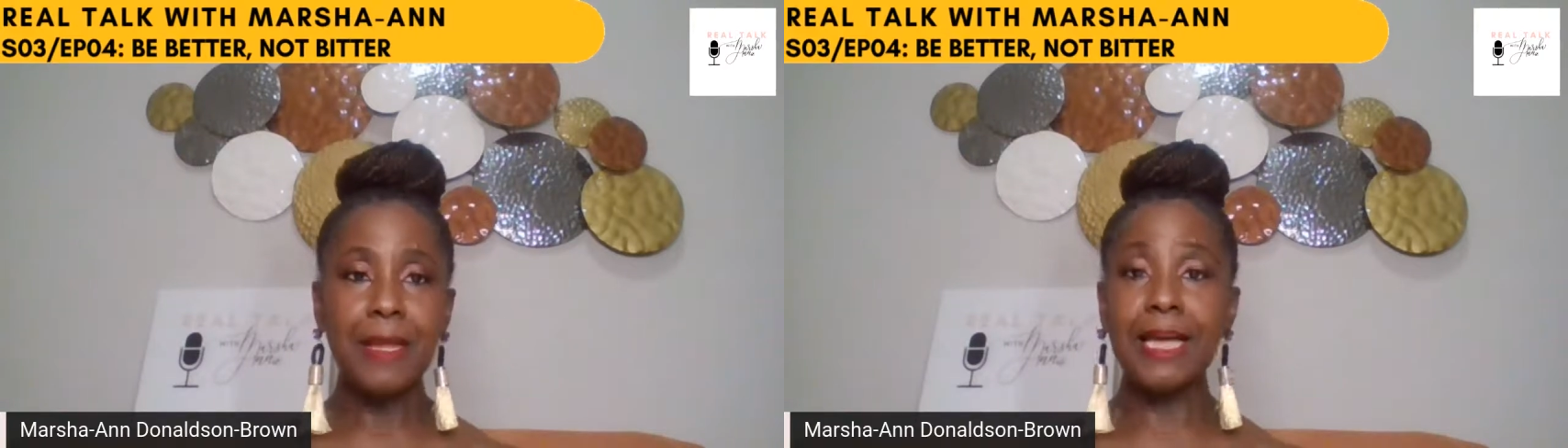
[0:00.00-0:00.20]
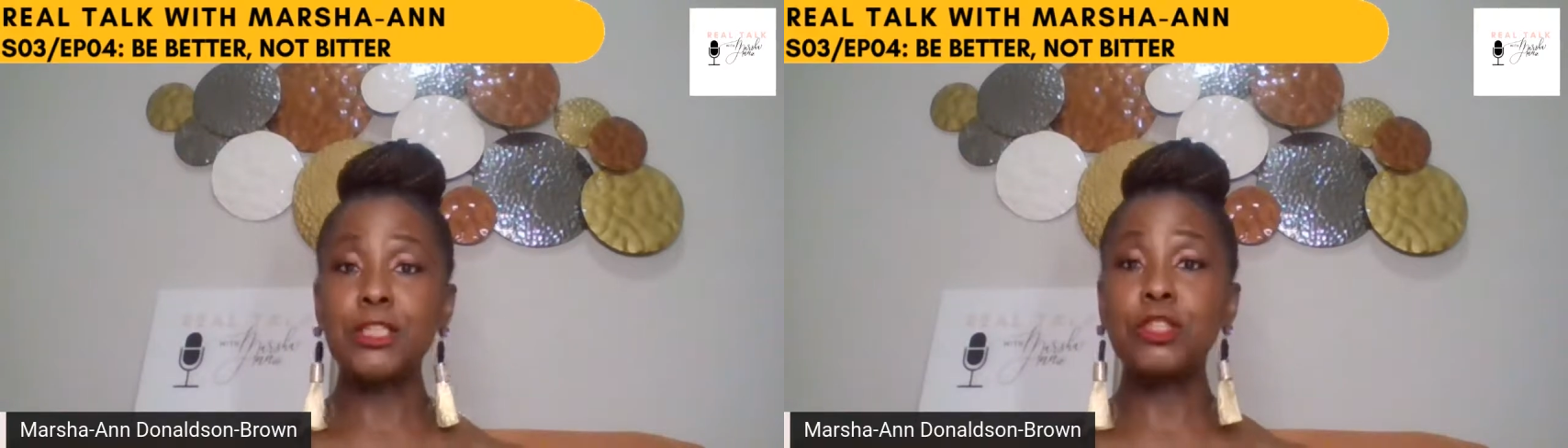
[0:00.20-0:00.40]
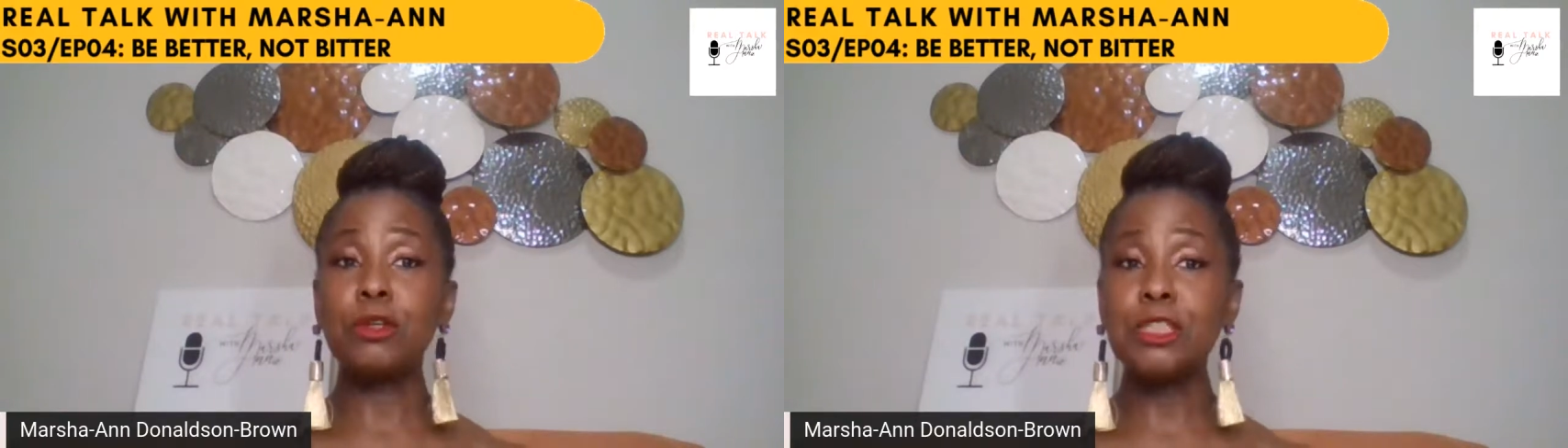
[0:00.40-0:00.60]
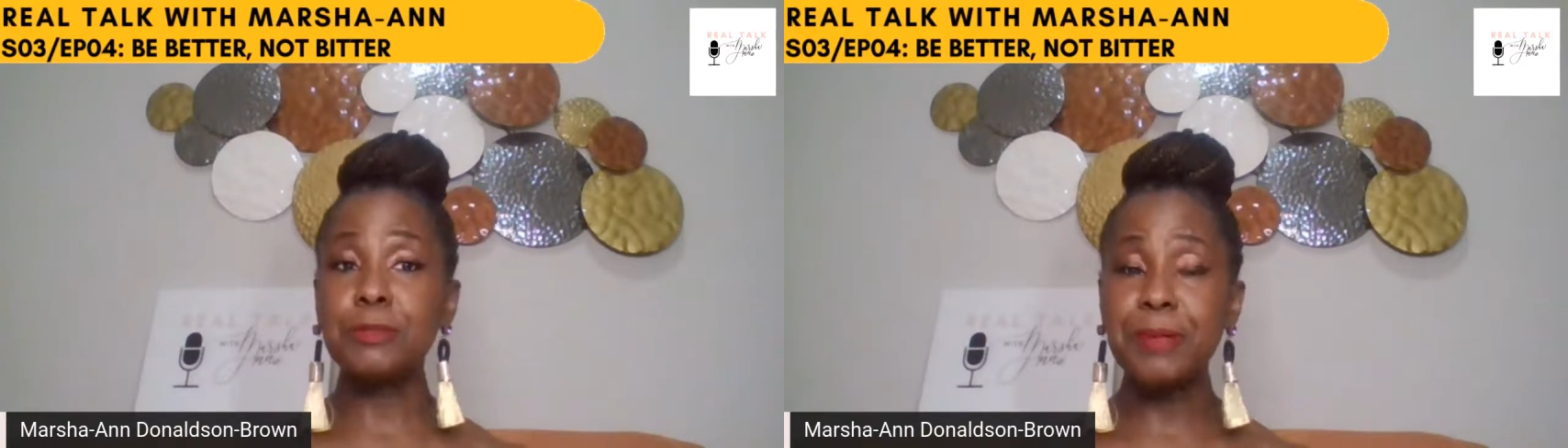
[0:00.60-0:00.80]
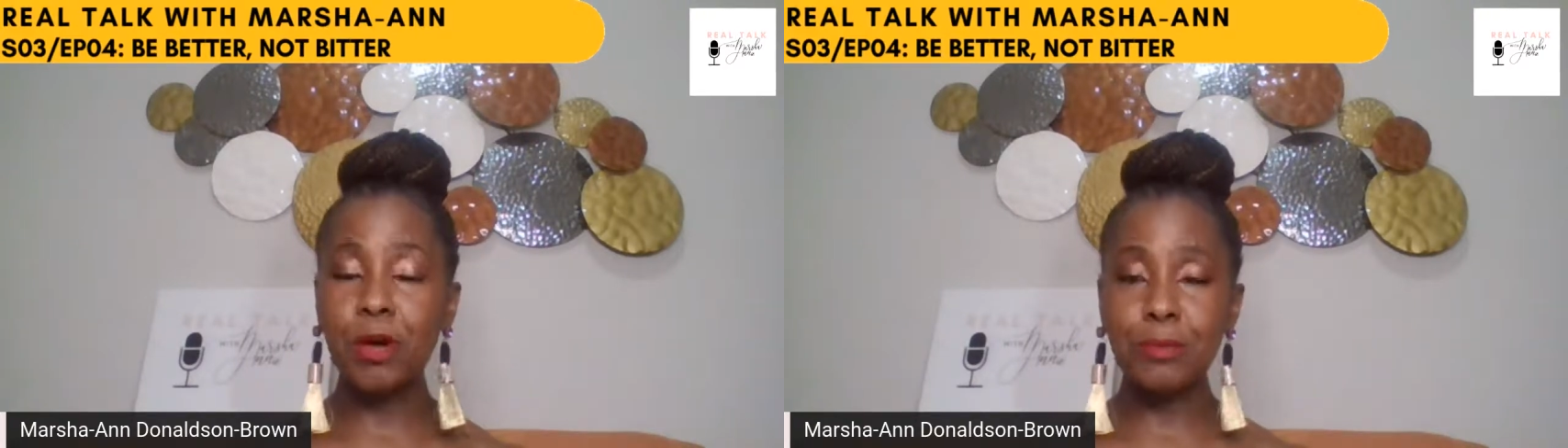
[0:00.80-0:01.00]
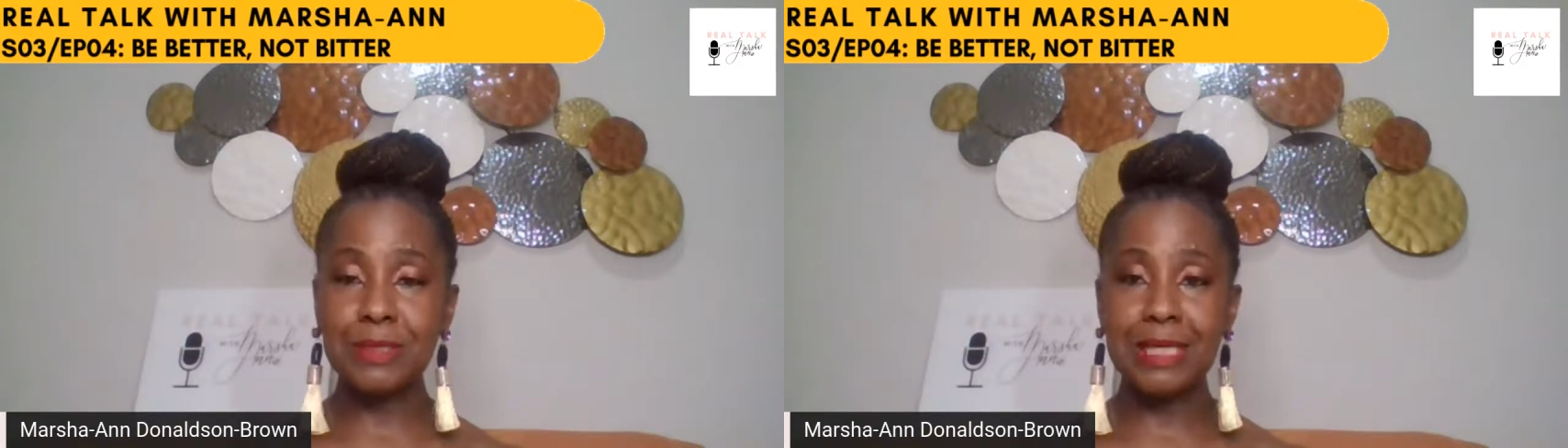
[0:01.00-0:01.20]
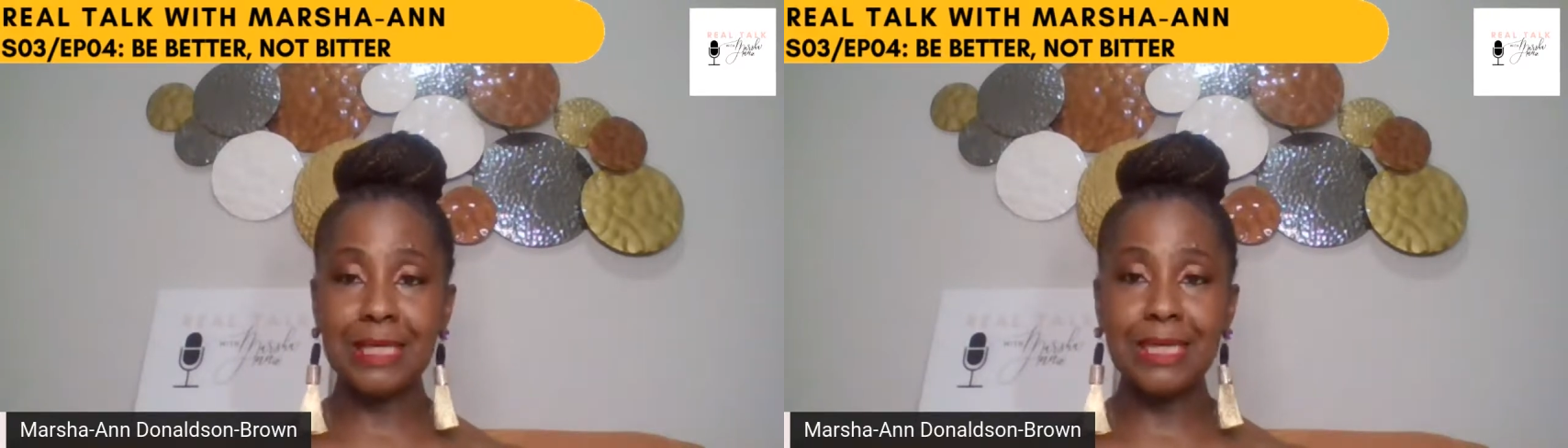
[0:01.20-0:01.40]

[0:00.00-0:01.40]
and trust becomes an